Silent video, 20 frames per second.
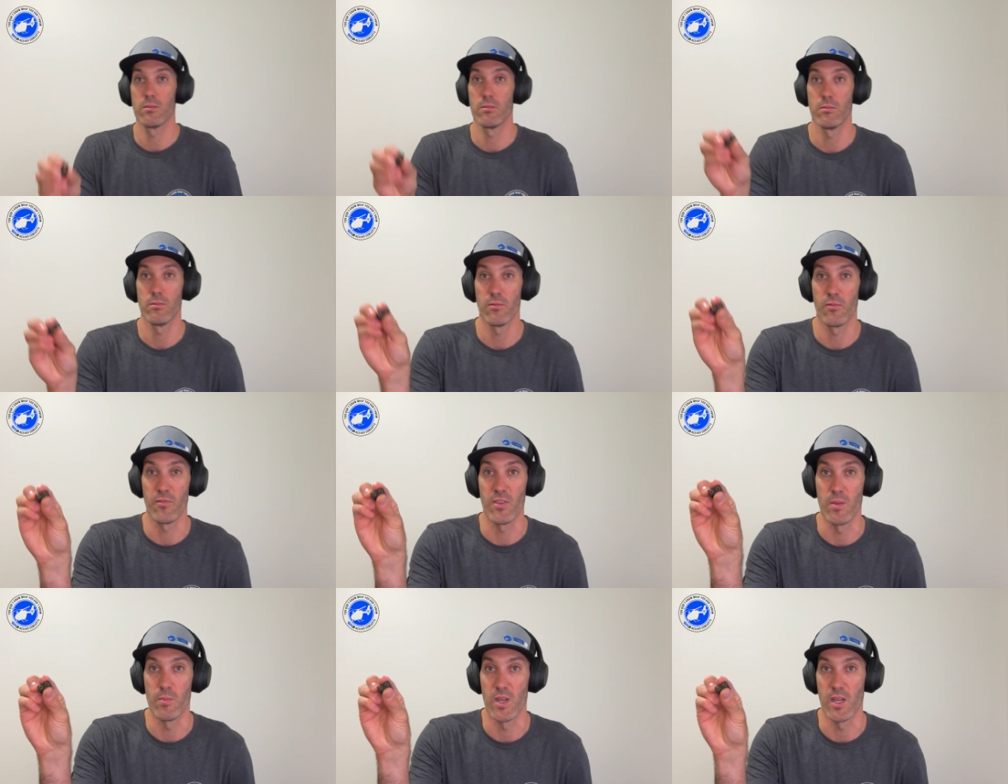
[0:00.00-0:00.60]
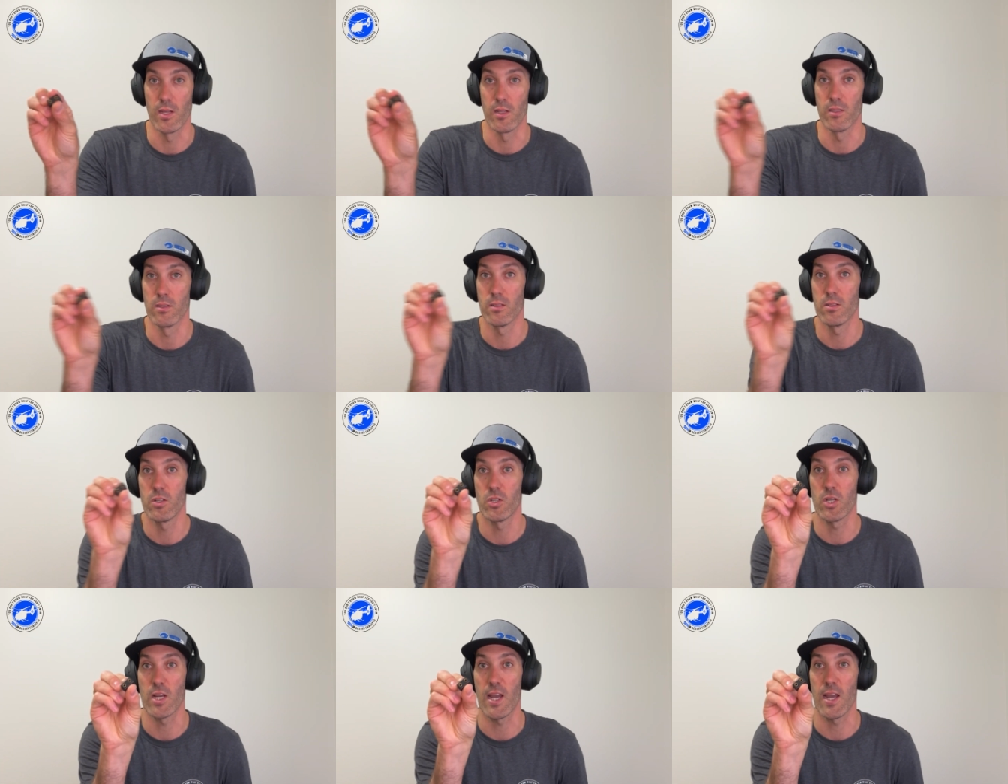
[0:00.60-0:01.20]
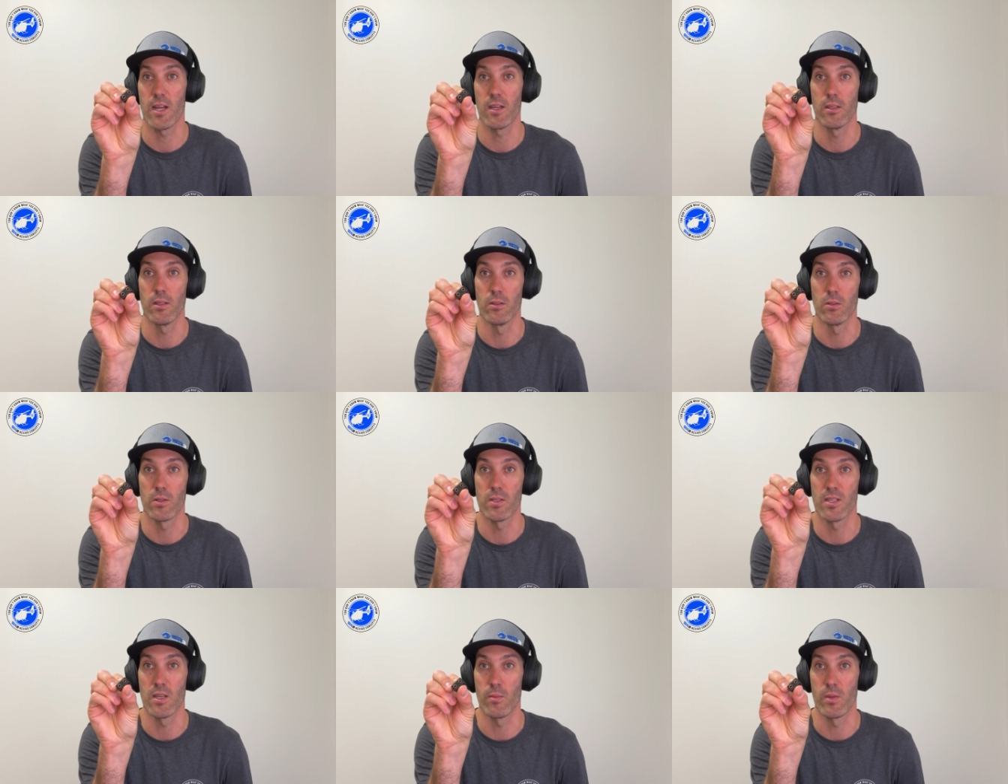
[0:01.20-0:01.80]
female jack that
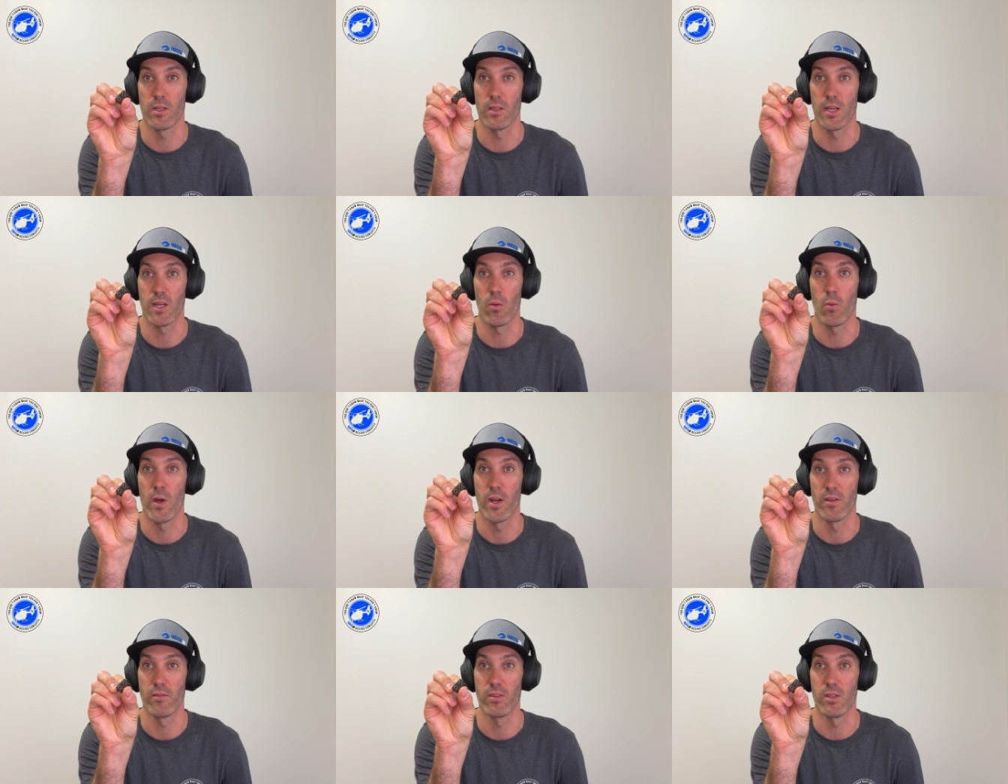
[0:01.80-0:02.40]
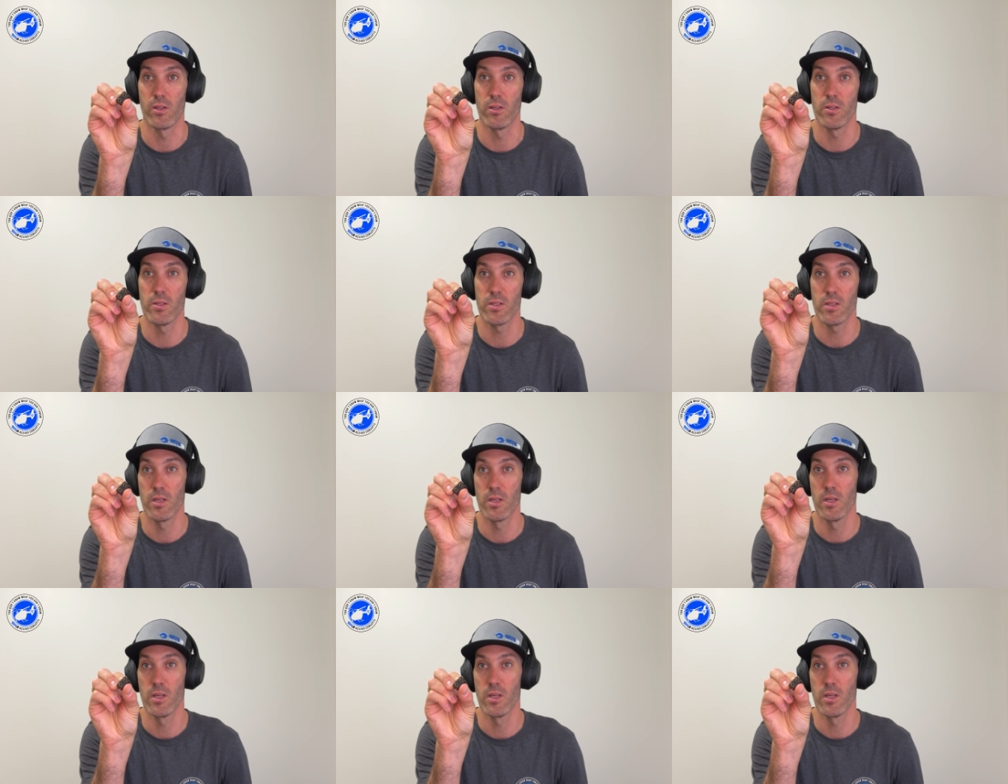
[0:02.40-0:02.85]
looks something like one of those.